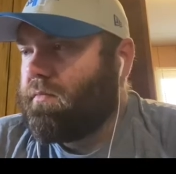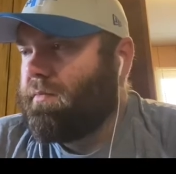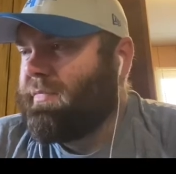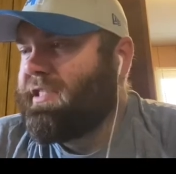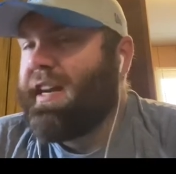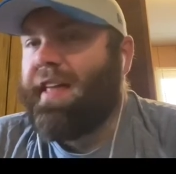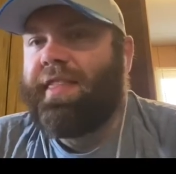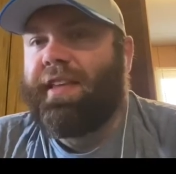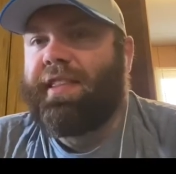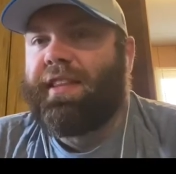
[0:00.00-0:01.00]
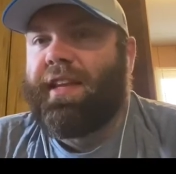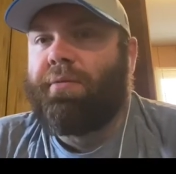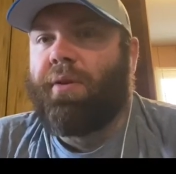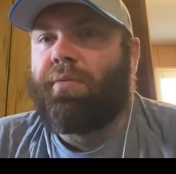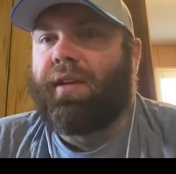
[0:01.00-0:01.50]
Did I think that they
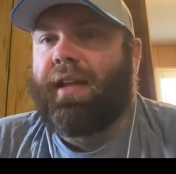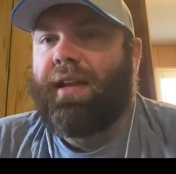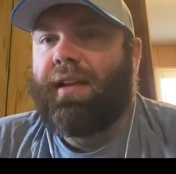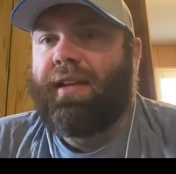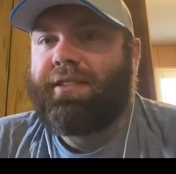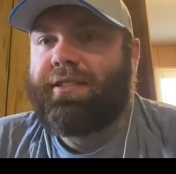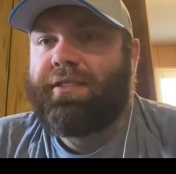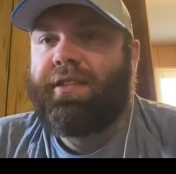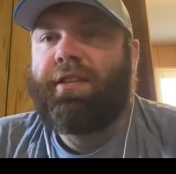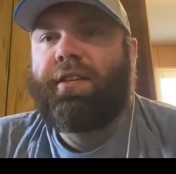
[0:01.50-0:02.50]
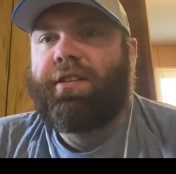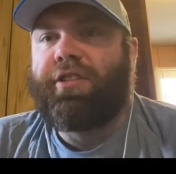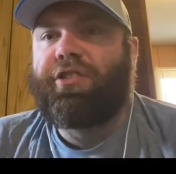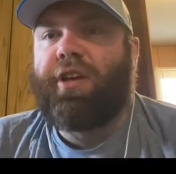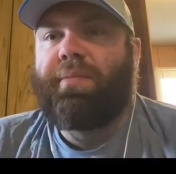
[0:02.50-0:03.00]
were relentless?
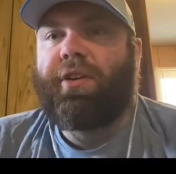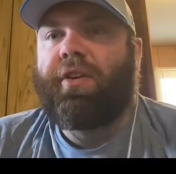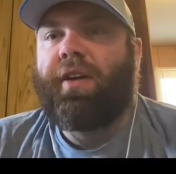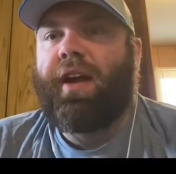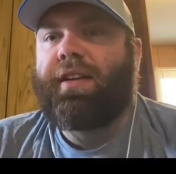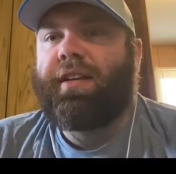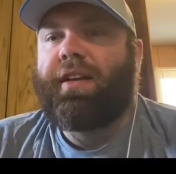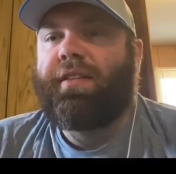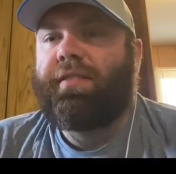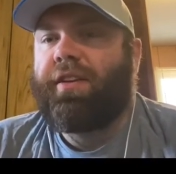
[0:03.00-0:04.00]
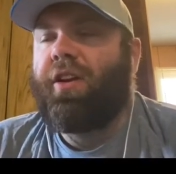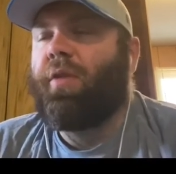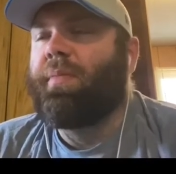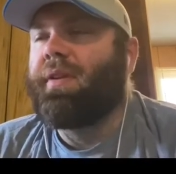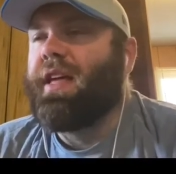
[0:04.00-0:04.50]
To some degree I did, you
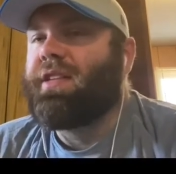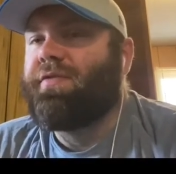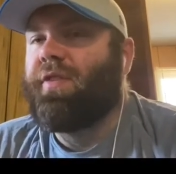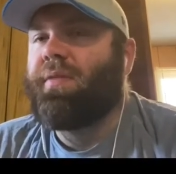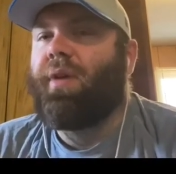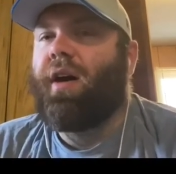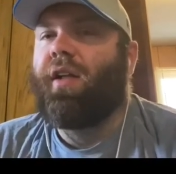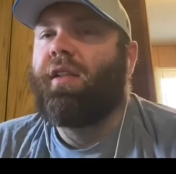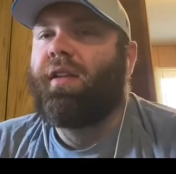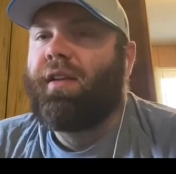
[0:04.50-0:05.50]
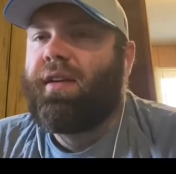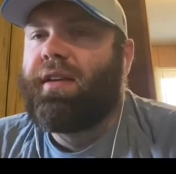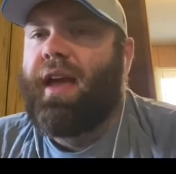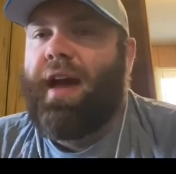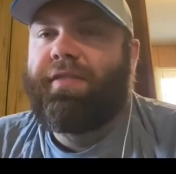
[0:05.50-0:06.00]
know, but that's football.
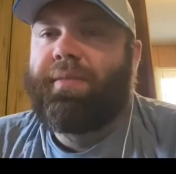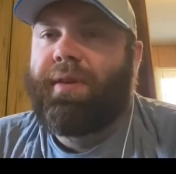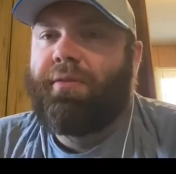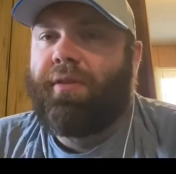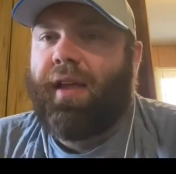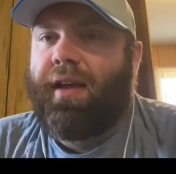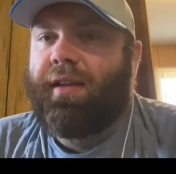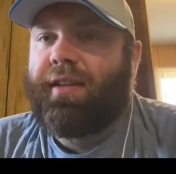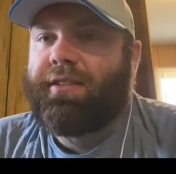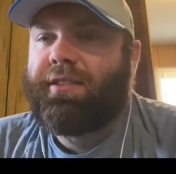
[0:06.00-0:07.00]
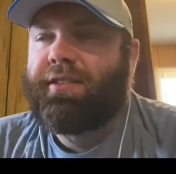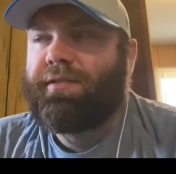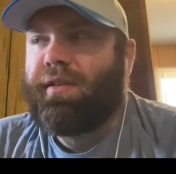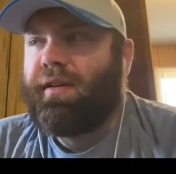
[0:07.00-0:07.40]
You have to be relentless.